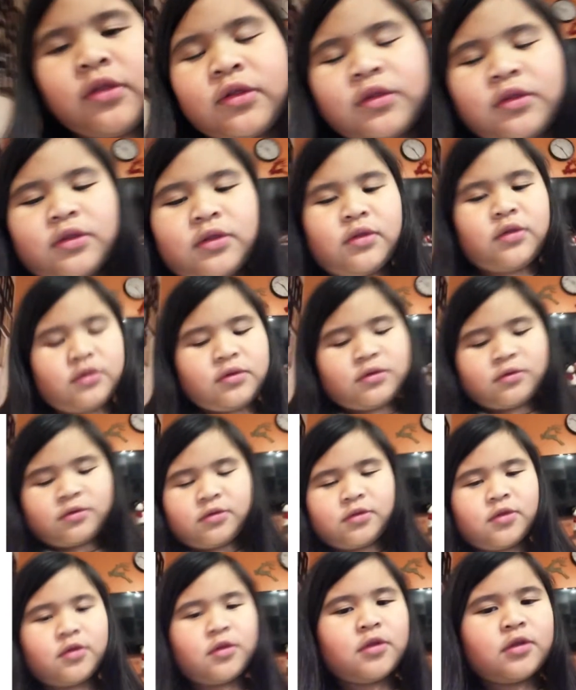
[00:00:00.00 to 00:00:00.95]
is,
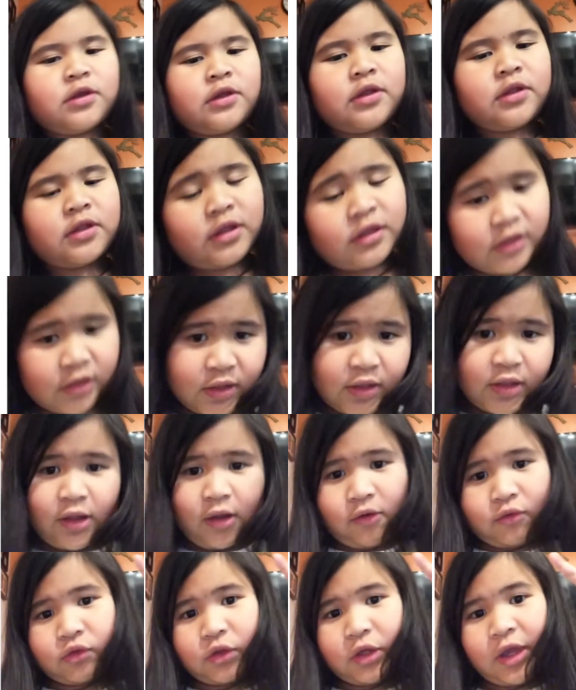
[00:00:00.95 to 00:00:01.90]
this is the
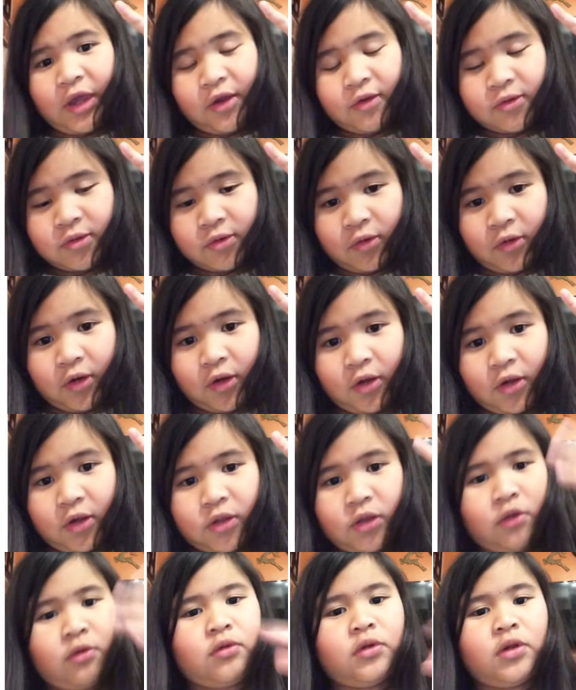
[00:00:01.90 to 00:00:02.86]
only house tour you can
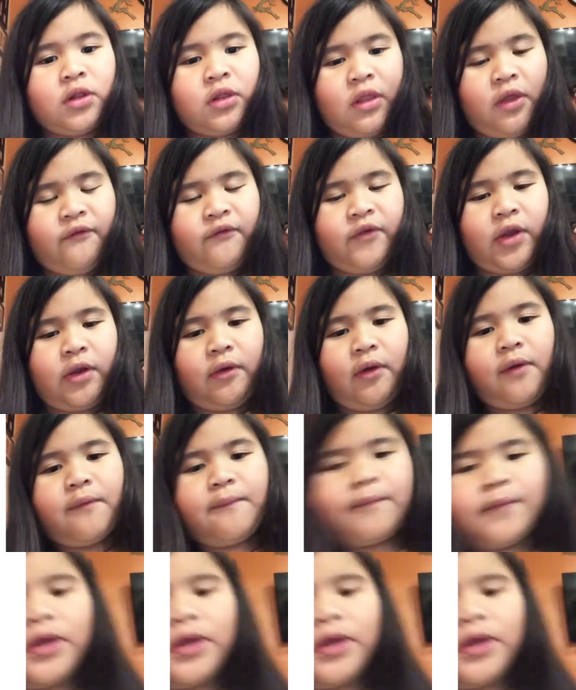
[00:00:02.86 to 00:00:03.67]
do the living room.